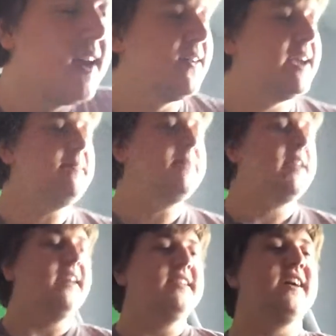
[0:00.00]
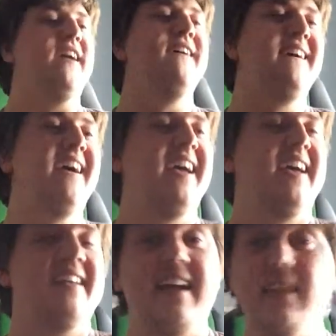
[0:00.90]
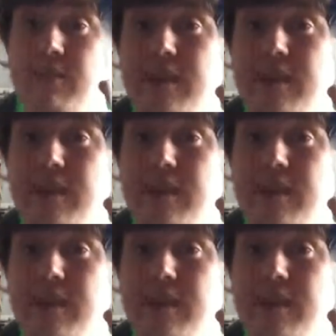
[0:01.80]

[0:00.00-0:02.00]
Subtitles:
Okay? So, yeah, they're